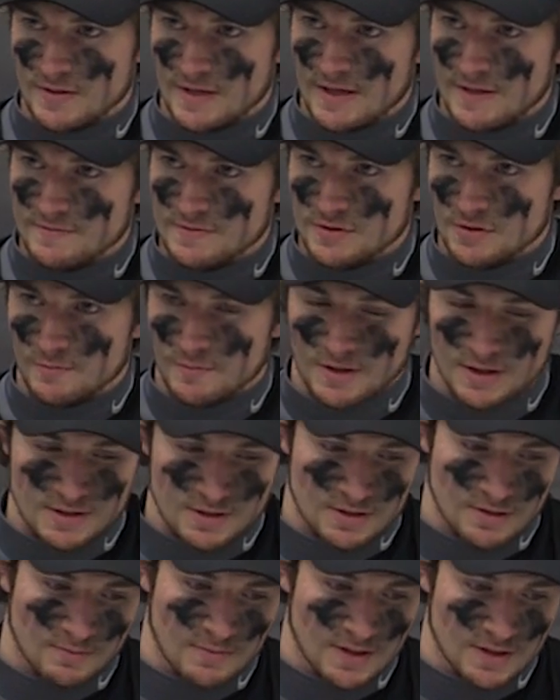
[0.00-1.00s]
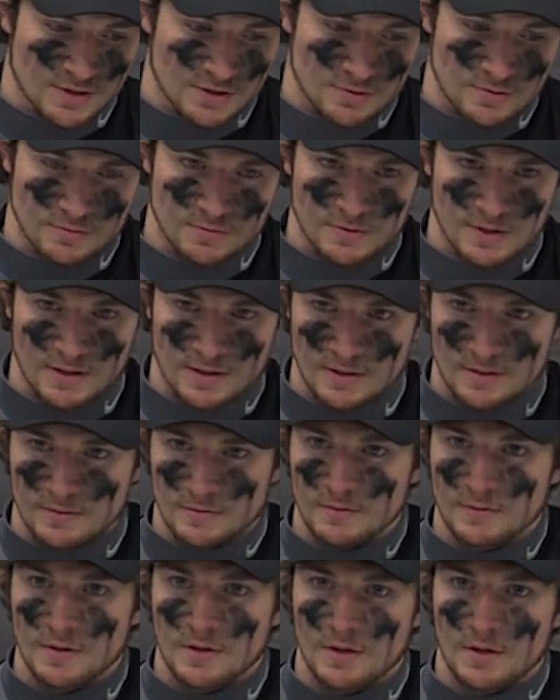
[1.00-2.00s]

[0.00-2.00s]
life so much, and it makes you kind of,